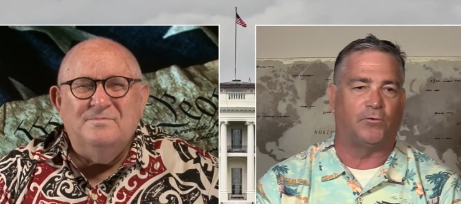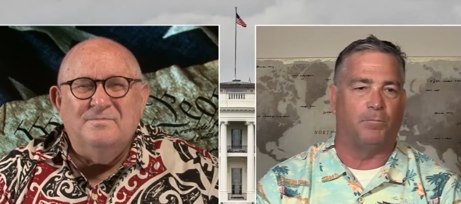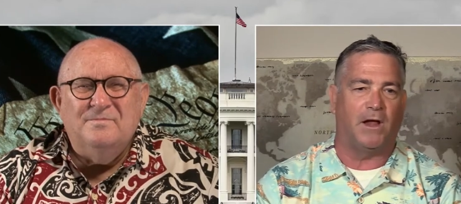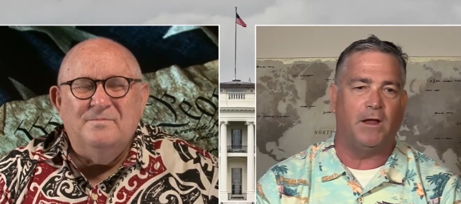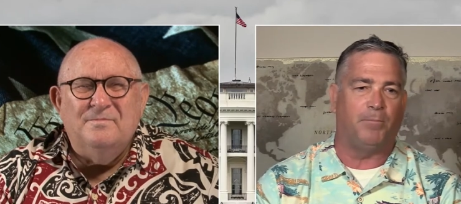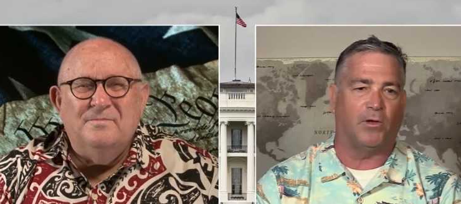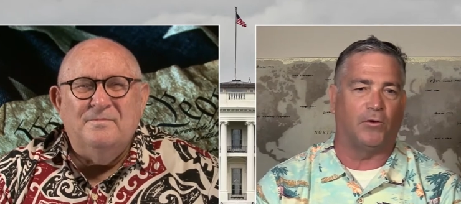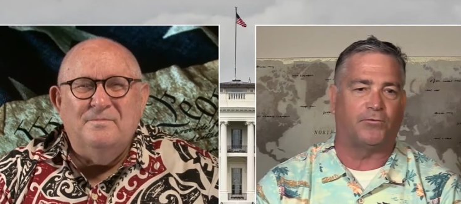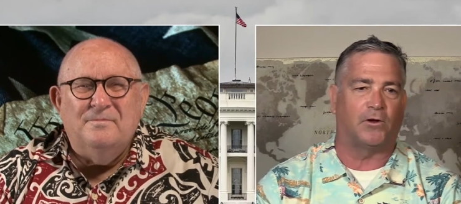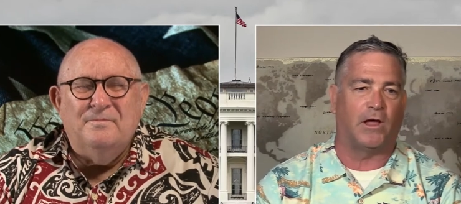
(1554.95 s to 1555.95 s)
Speaker 1: many
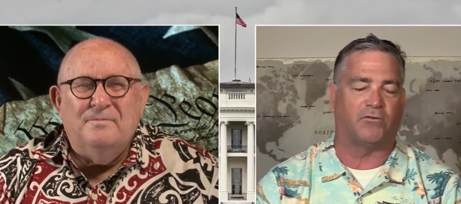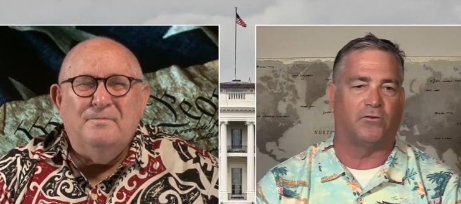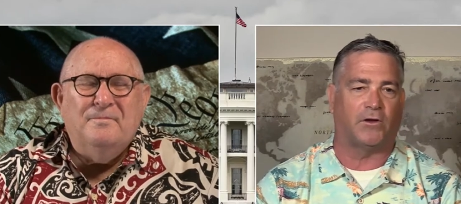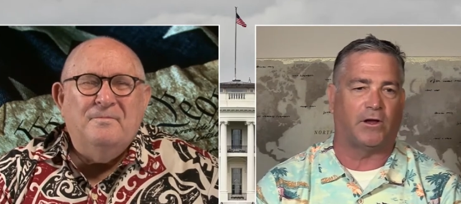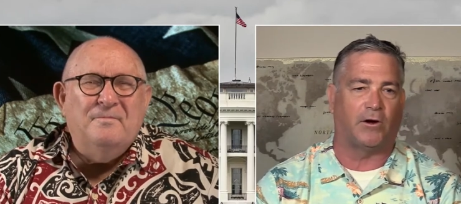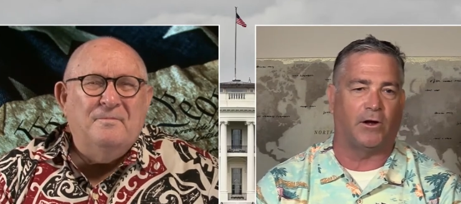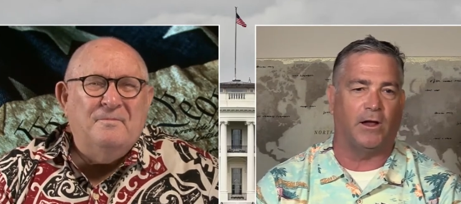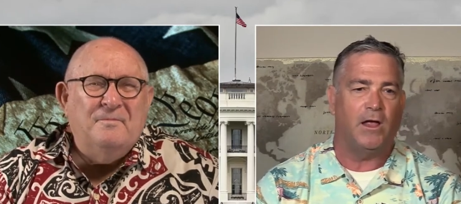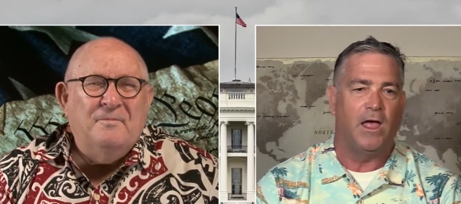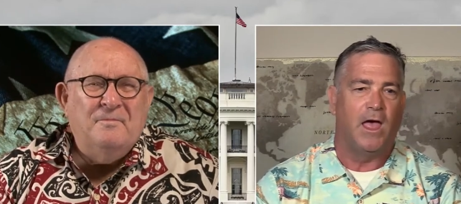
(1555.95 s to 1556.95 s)
bills for election
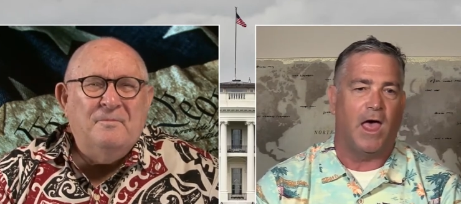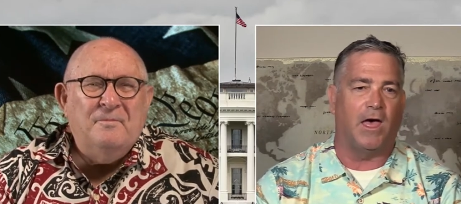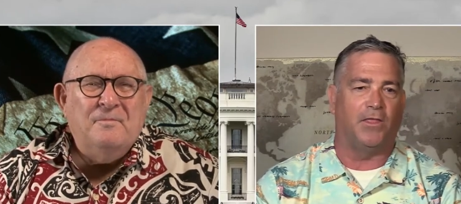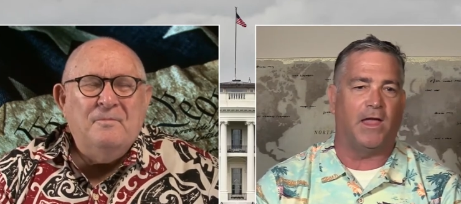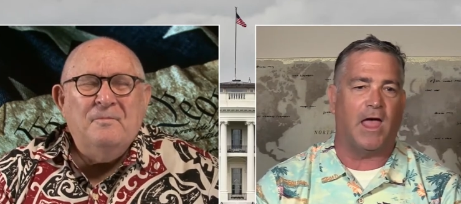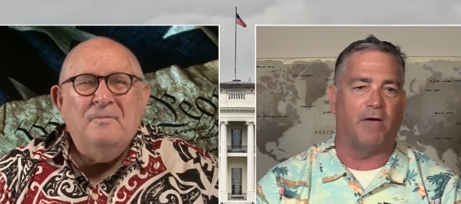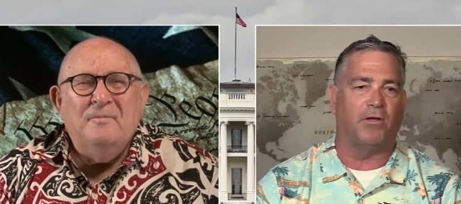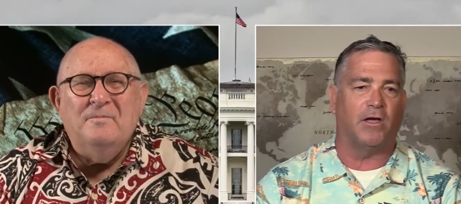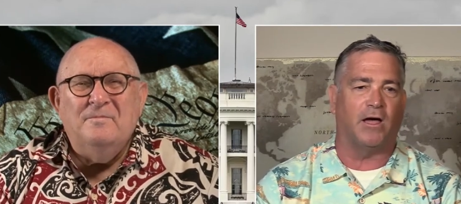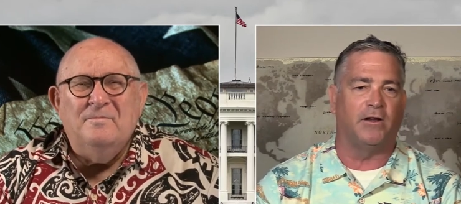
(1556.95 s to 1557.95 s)
security, and they
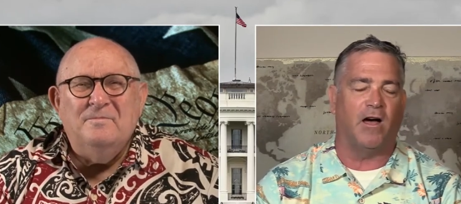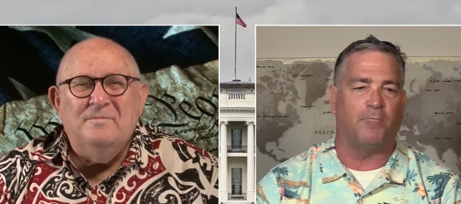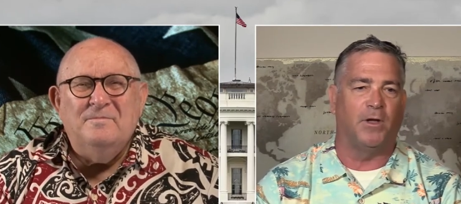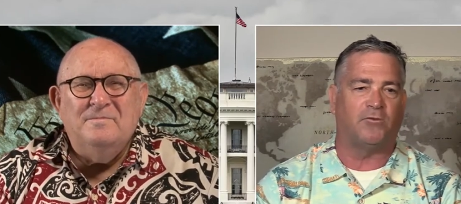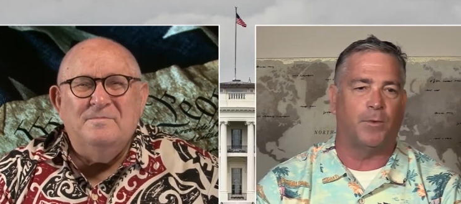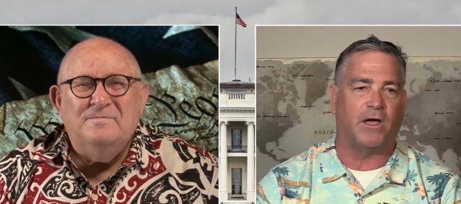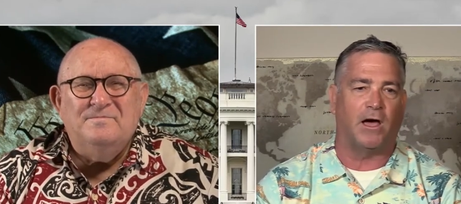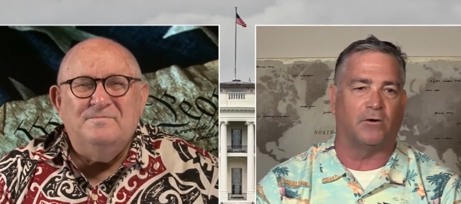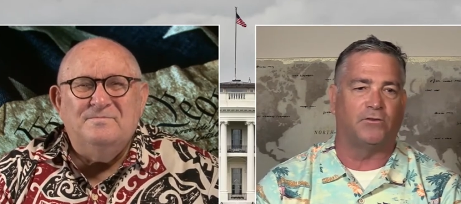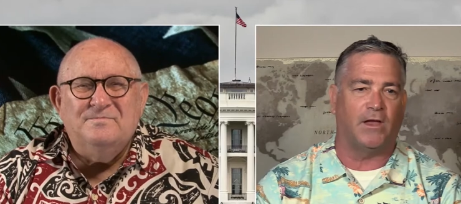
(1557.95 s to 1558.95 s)
haven't gotten off Mitch
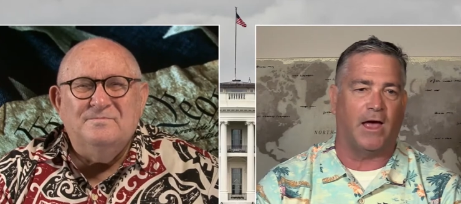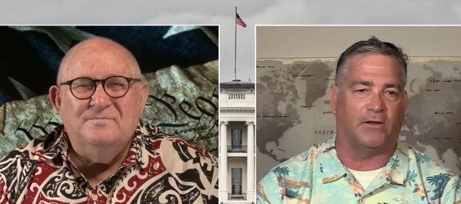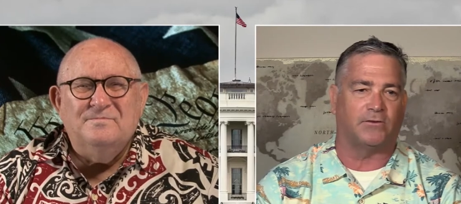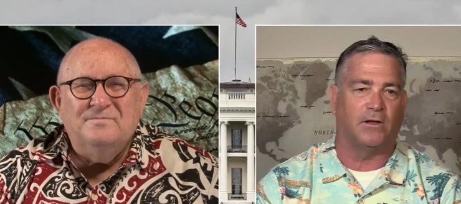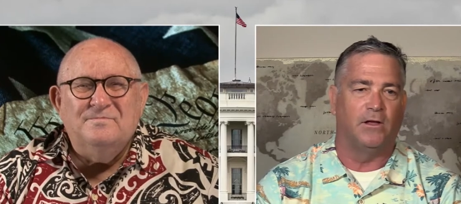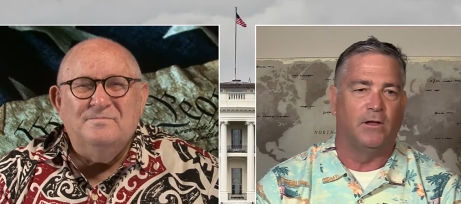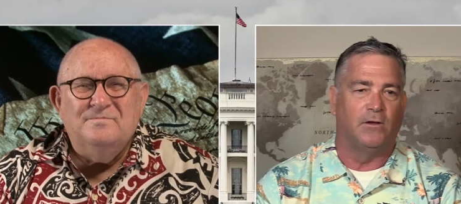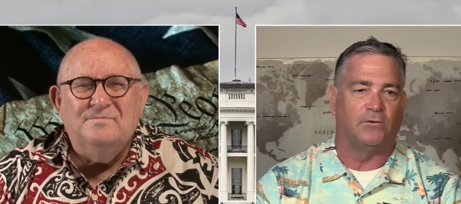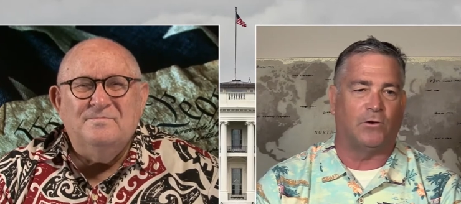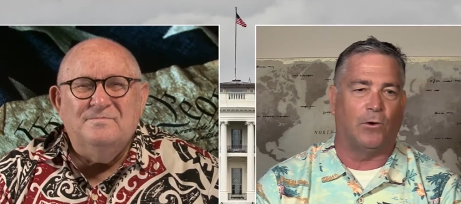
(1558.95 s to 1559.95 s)
McConnell's desk.
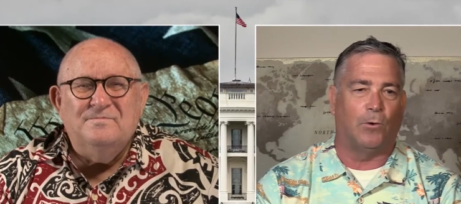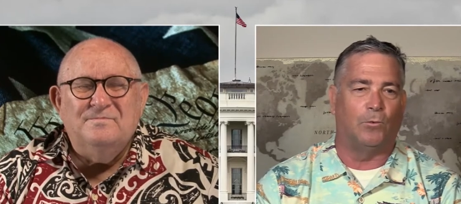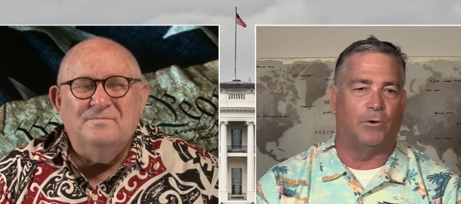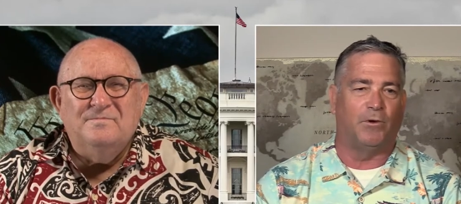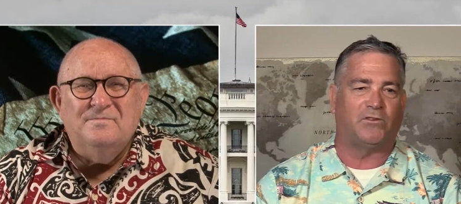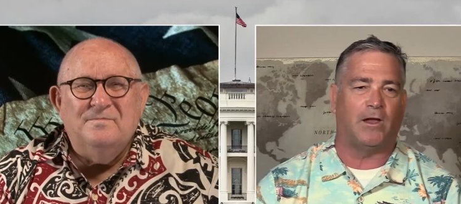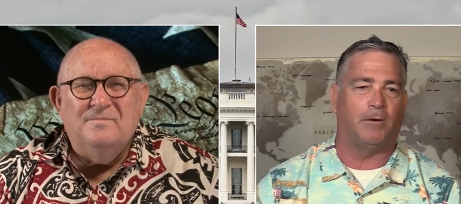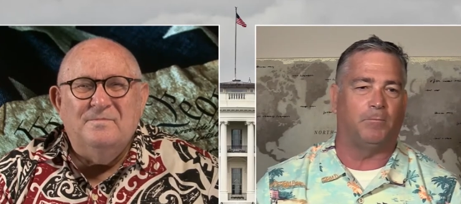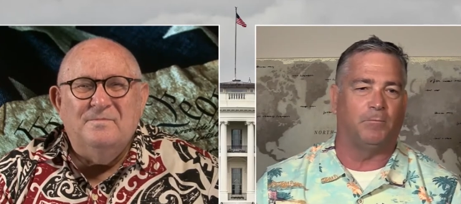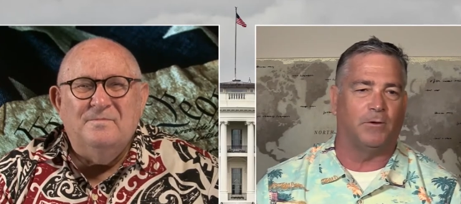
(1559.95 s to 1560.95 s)
So when we
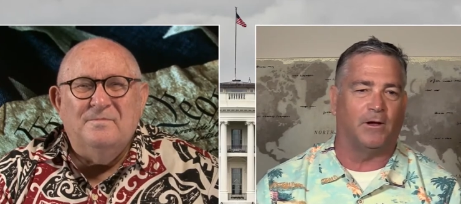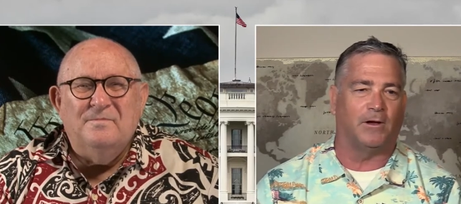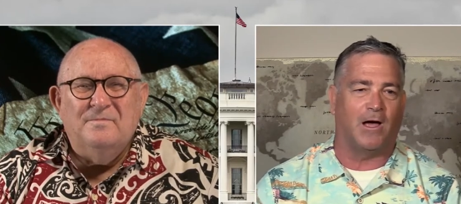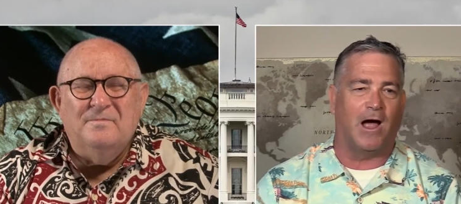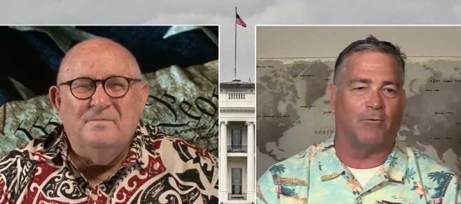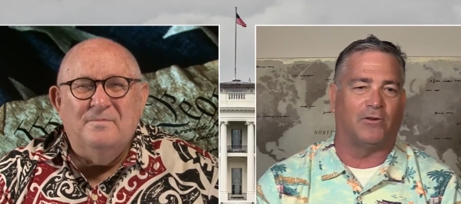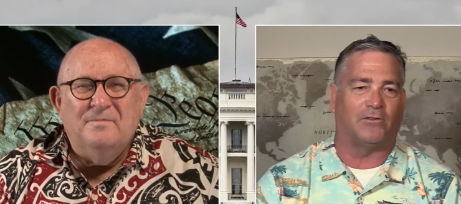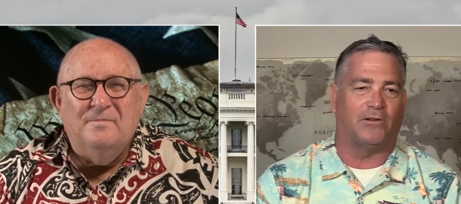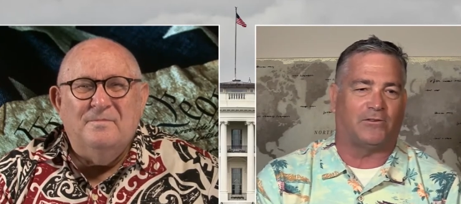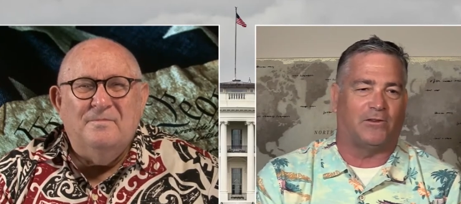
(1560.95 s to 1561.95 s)
say uh,
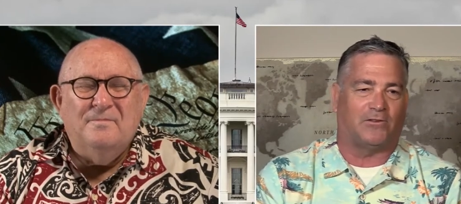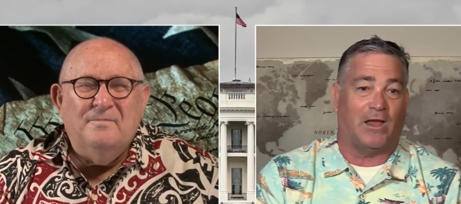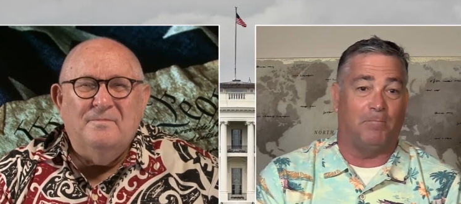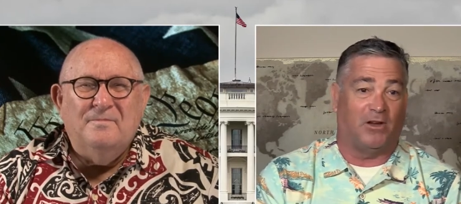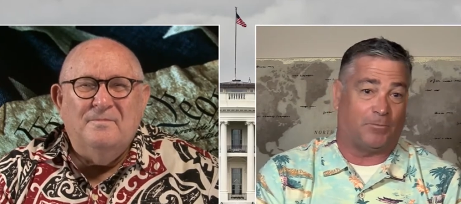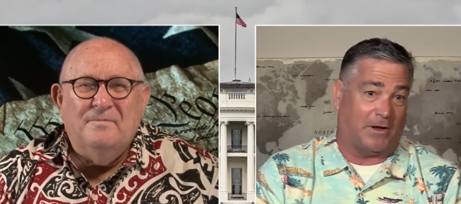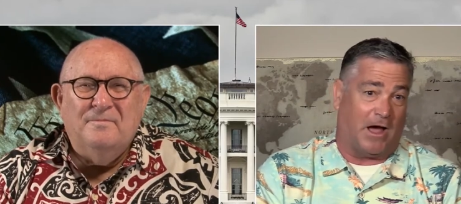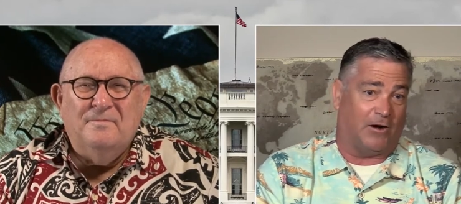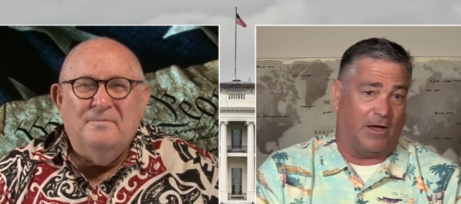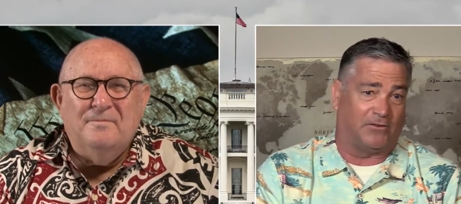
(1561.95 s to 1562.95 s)
Congress, let's just say Mitch
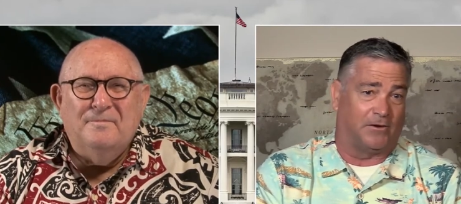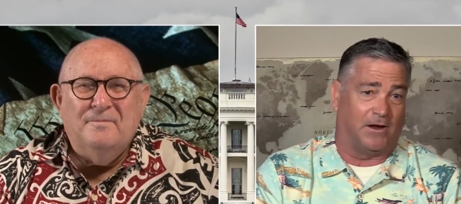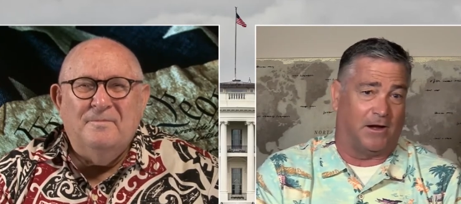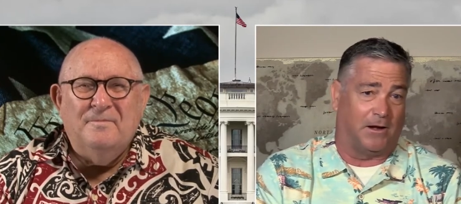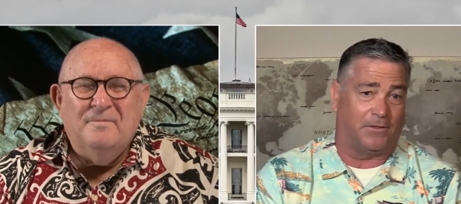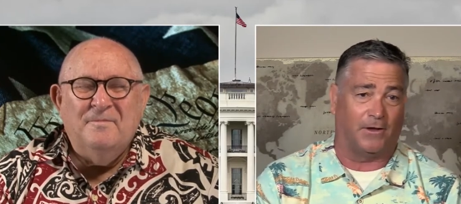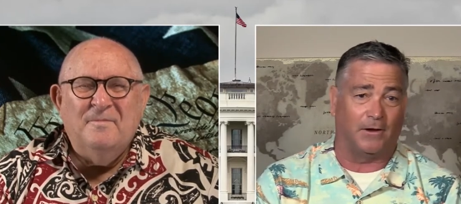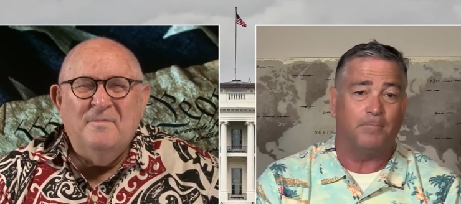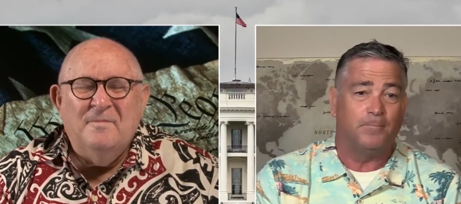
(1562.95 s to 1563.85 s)
McConnell hasn't done anything.